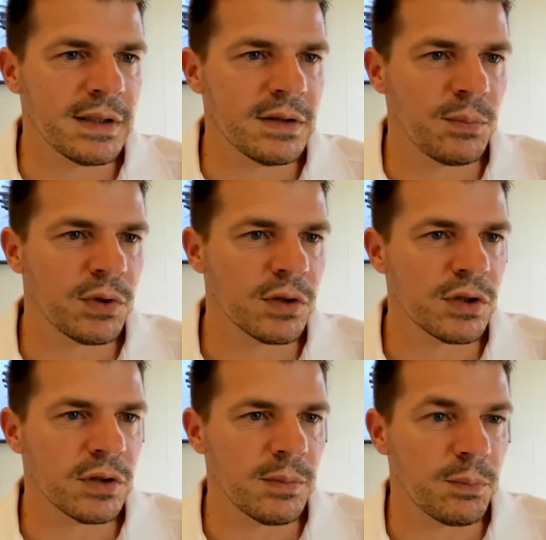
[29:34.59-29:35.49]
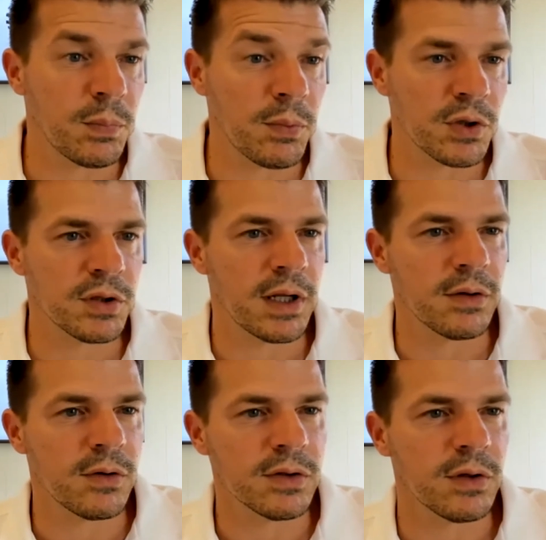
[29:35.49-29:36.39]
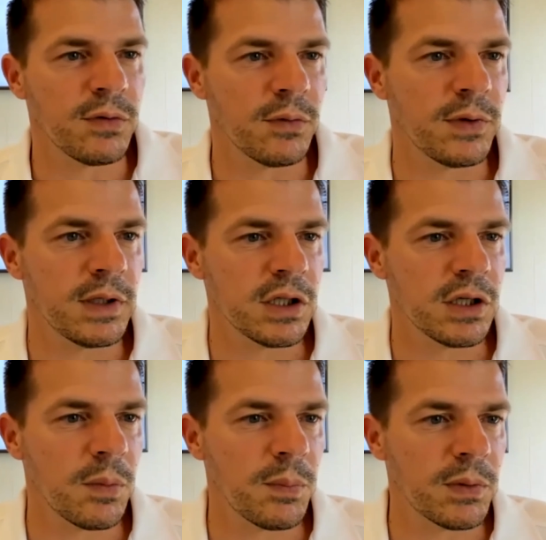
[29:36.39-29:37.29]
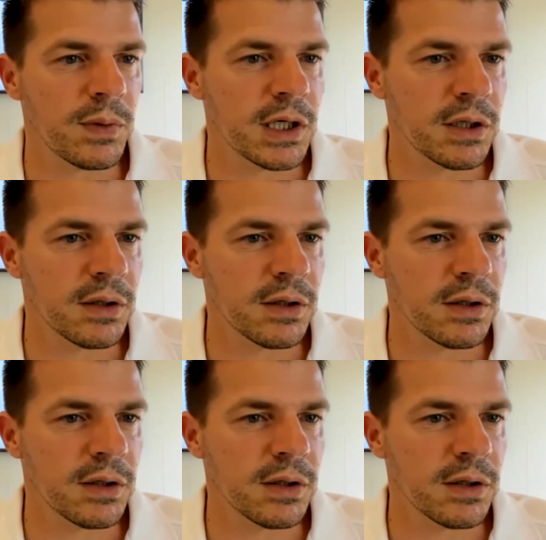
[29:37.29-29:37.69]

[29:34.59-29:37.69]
the proportional cost of your finishing operation?